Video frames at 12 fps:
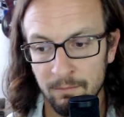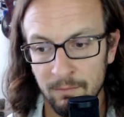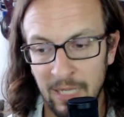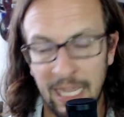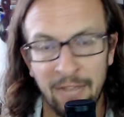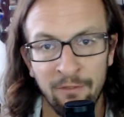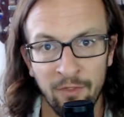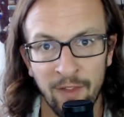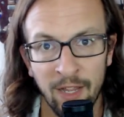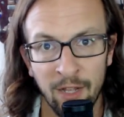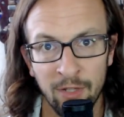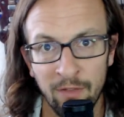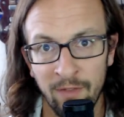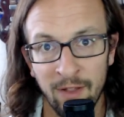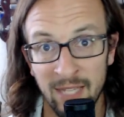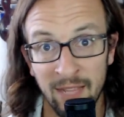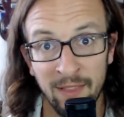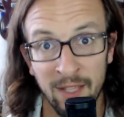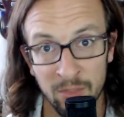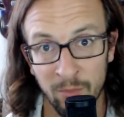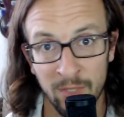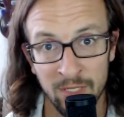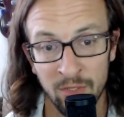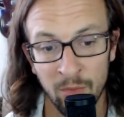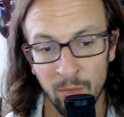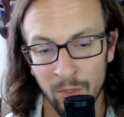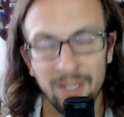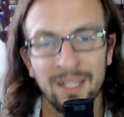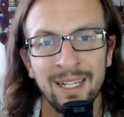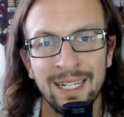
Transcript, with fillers: I haven't failed. I found 10,000 ways that don't work.